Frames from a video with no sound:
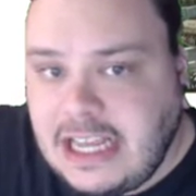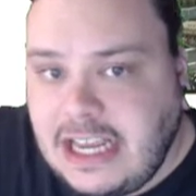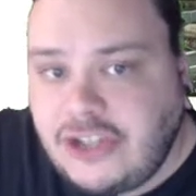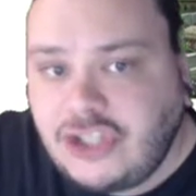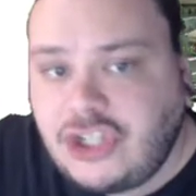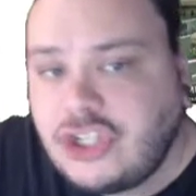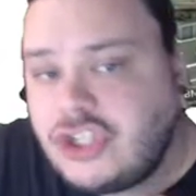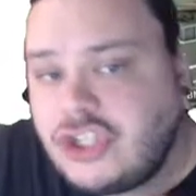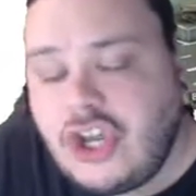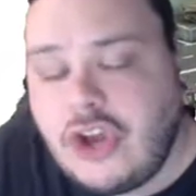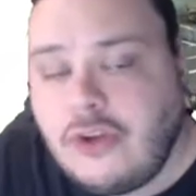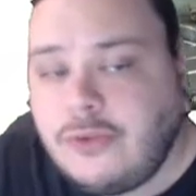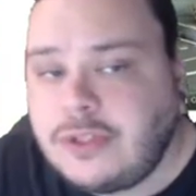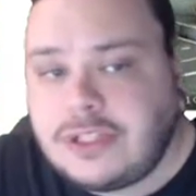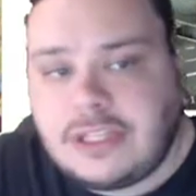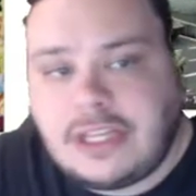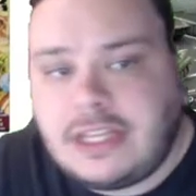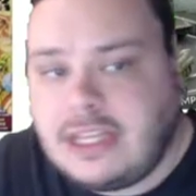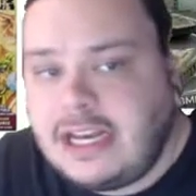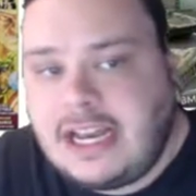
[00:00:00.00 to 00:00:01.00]
it just goes
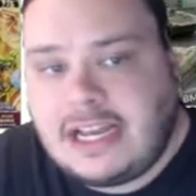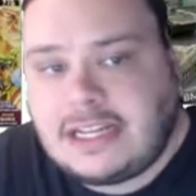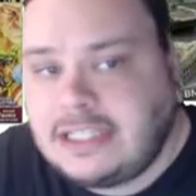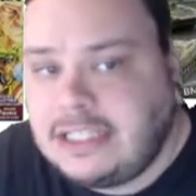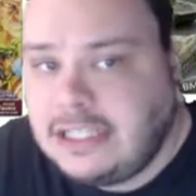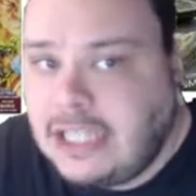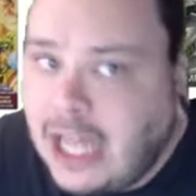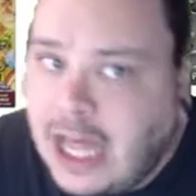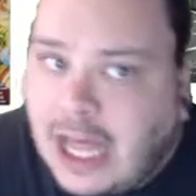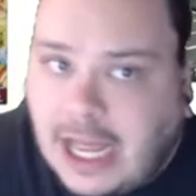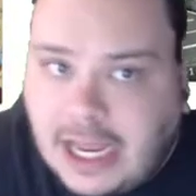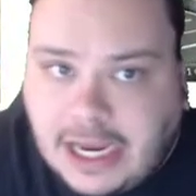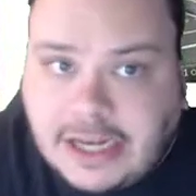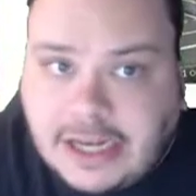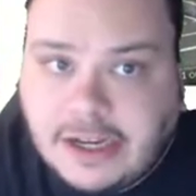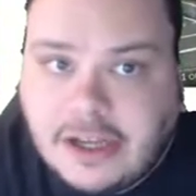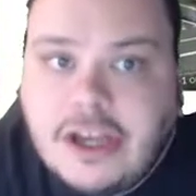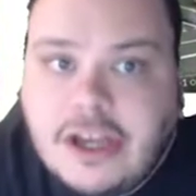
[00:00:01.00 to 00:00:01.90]
to the next line.